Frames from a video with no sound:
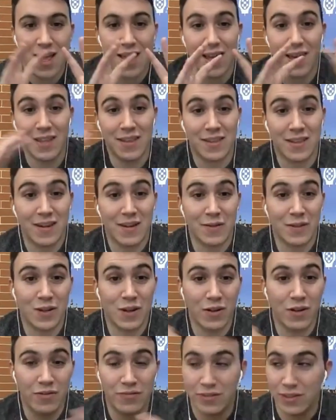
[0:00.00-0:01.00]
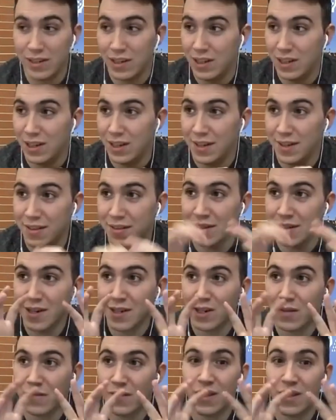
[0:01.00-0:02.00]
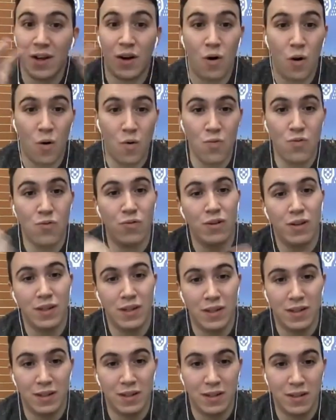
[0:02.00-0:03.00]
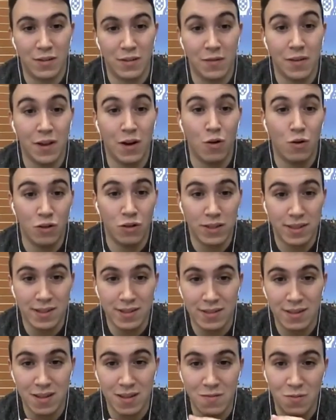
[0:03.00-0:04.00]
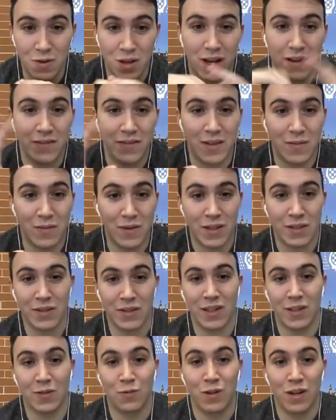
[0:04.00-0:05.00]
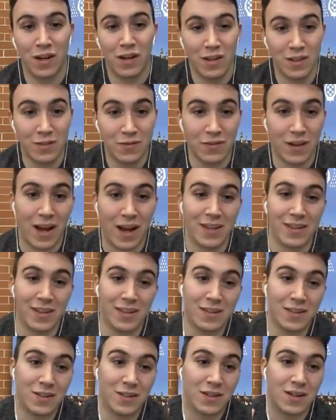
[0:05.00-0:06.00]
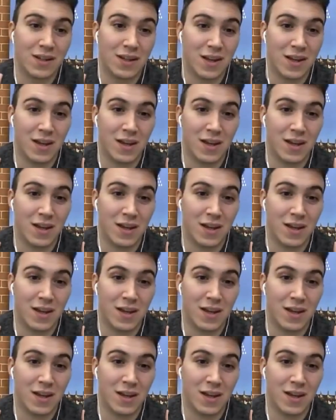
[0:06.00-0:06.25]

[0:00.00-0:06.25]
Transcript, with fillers: In terms of the whole system, we have the version that we released, and it's